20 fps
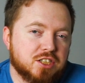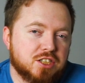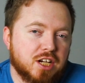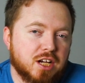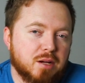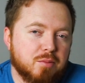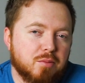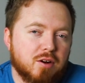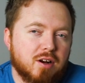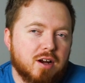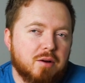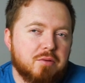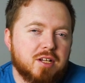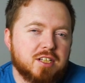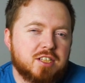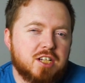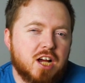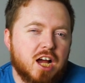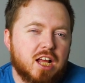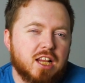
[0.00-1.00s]
chamber, I
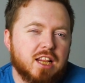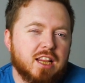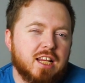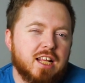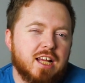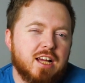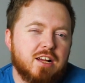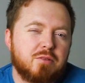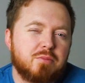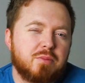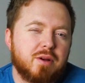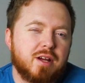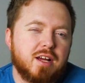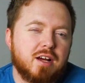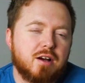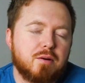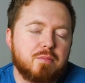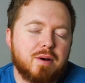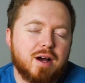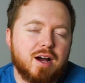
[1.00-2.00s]
want to talk a little bit
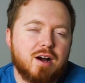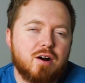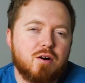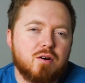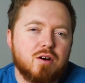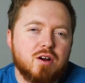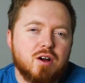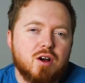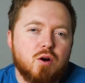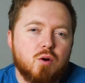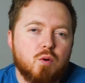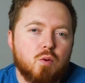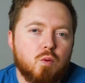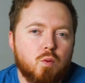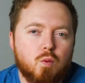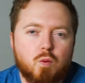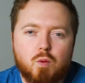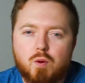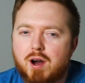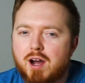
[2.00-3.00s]
about
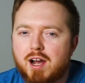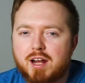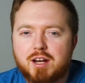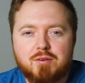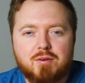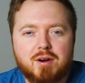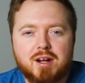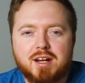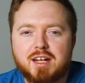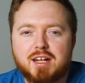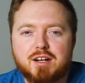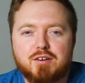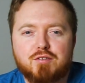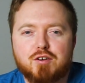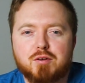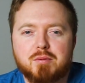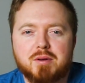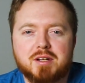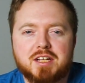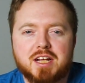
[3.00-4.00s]
why do I need a
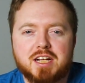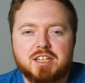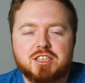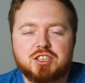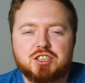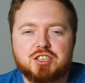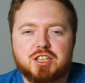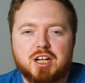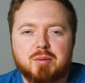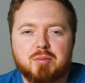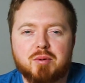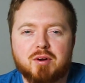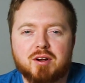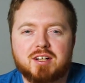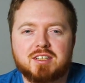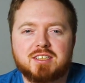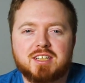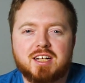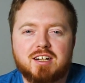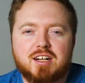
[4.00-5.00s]
fermentation chamber,
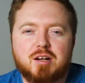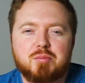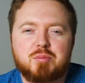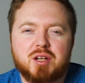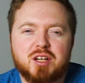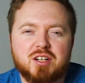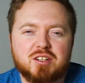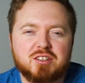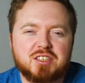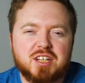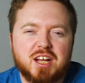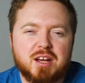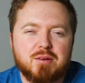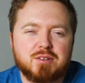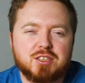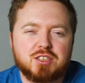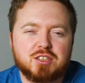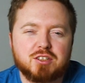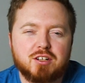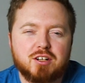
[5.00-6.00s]
because that'll help you understand
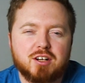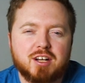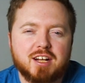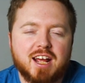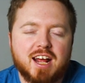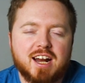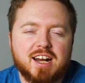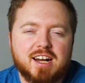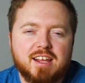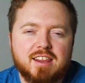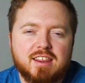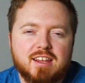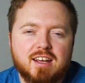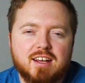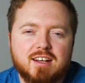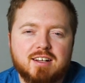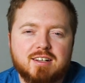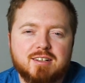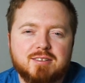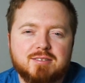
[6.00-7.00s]
what you're looking at, I
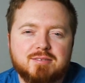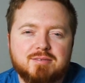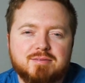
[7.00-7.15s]
think.